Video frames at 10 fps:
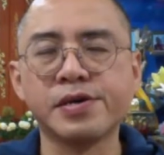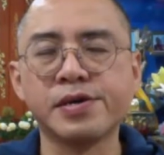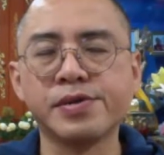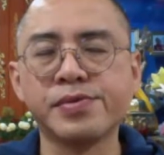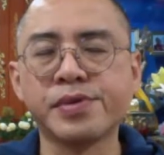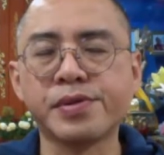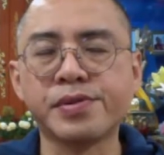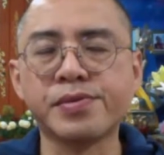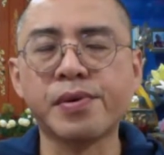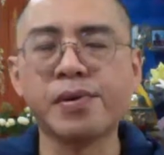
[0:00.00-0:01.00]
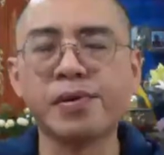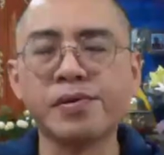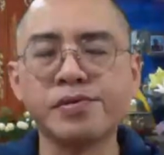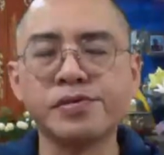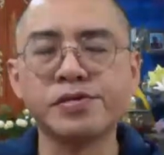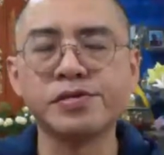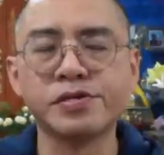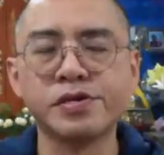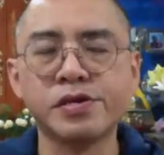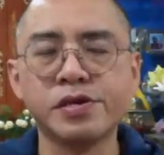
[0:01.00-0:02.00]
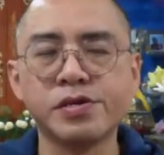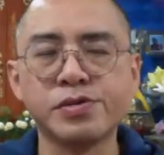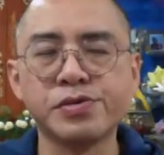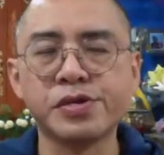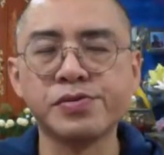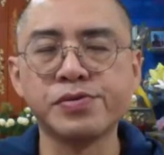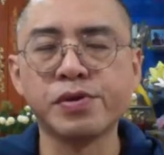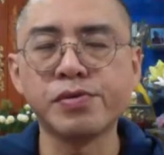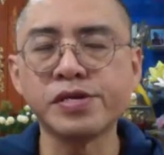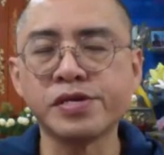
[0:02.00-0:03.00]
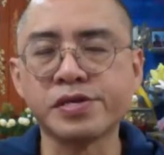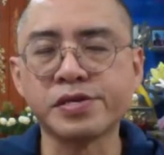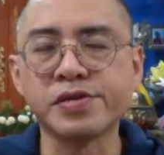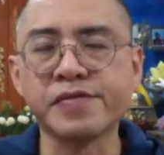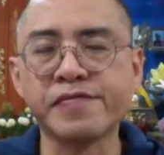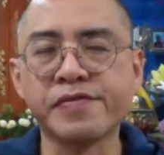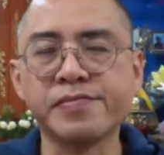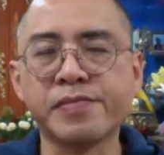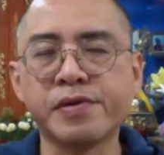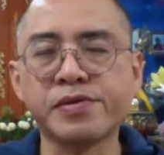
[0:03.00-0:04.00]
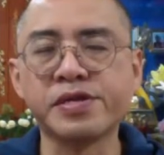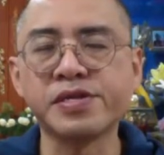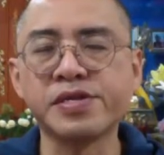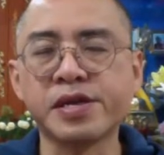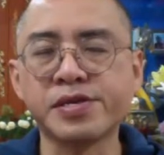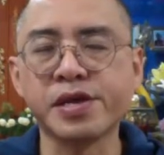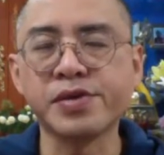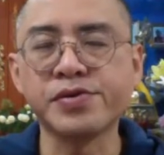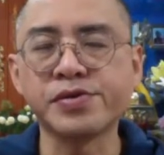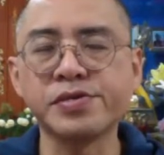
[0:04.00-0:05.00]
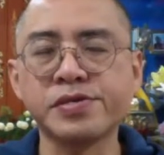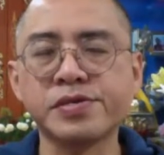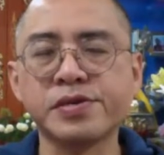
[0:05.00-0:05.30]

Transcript: into the throat, so that you notice the different bodily sensations.